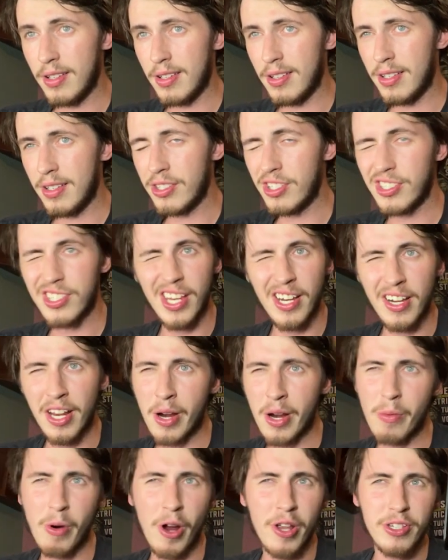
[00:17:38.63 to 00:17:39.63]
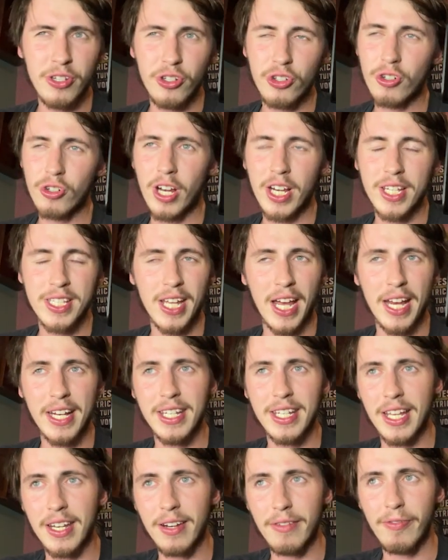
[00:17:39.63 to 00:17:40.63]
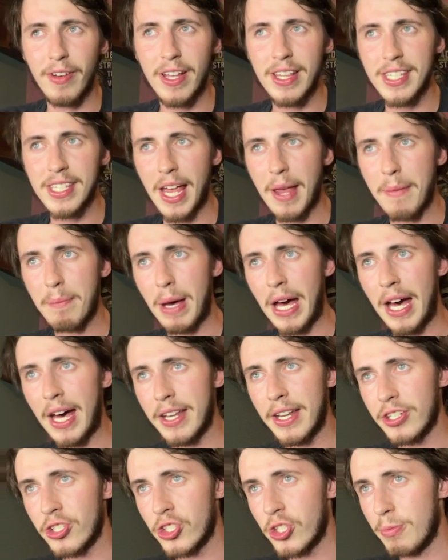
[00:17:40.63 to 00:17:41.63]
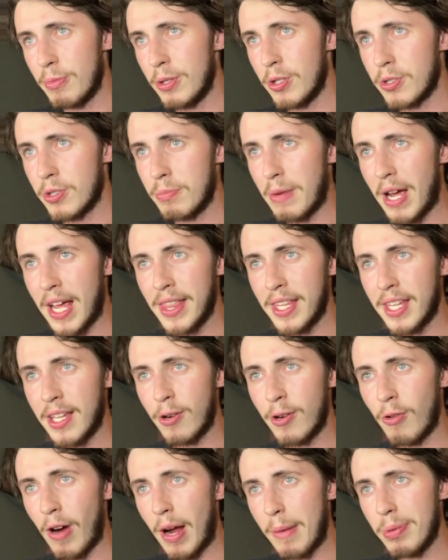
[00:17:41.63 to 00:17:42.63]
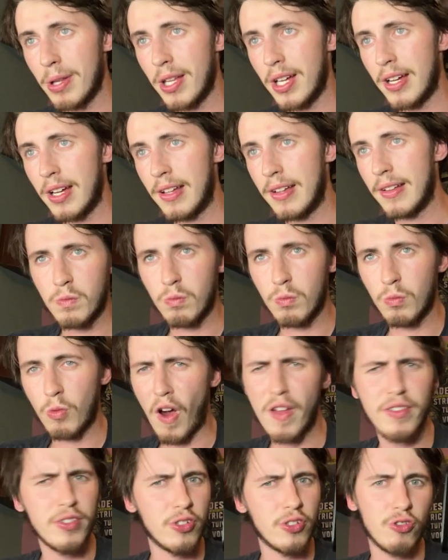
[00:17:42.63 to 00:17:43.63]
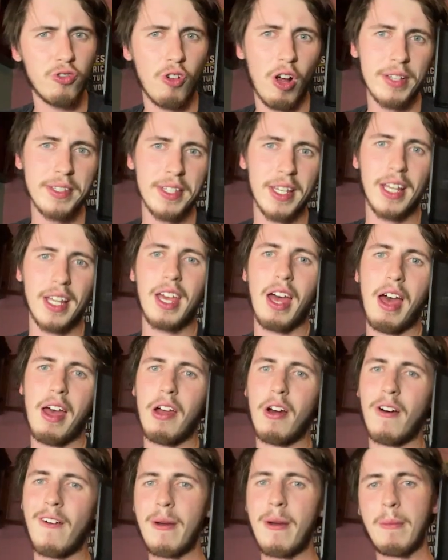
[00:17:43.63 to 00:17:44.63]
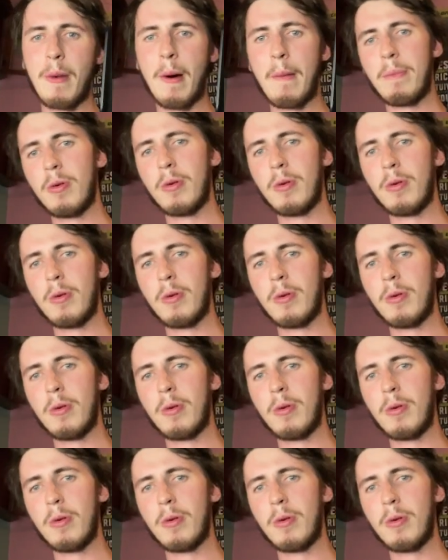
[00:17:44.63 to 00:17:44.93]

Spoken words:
And Jairzinho Rozenstruik's takedown defense ain't bad, and Shamil's mainly a grappler. Rozenstruik's going to KO him. I'm